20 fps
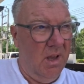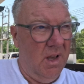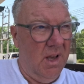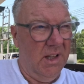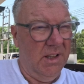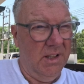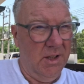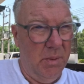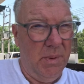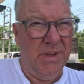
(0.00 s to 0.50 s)

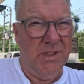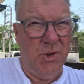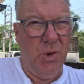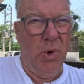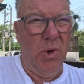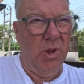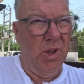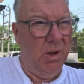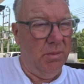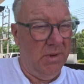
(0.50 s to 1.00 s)
a little bit
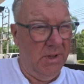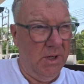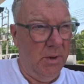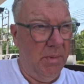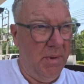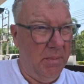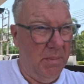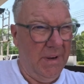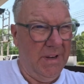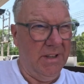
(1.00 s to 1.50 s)
taller, a little
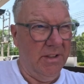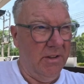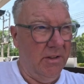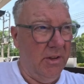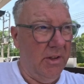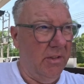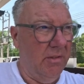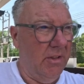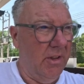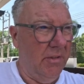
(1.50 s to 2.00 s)
bit bigger than
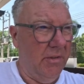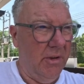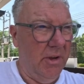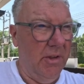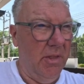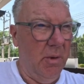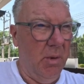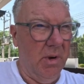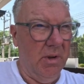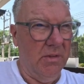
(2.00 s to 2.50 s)
the, than the
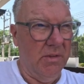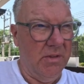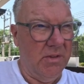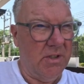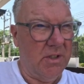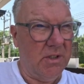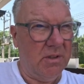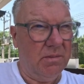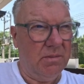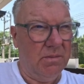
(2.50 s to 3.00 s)
other
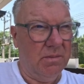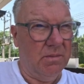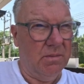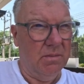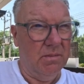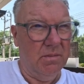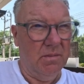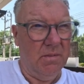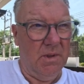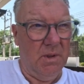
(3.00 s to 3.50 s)
ones.
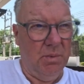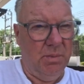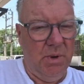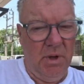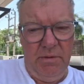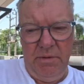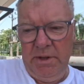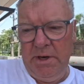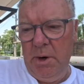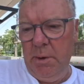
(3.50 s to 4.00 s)

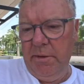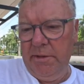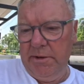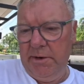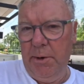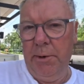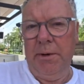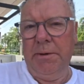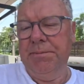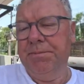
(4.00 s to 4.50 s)
But they know what they're
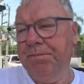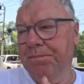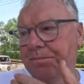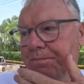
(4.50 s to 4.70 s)
doing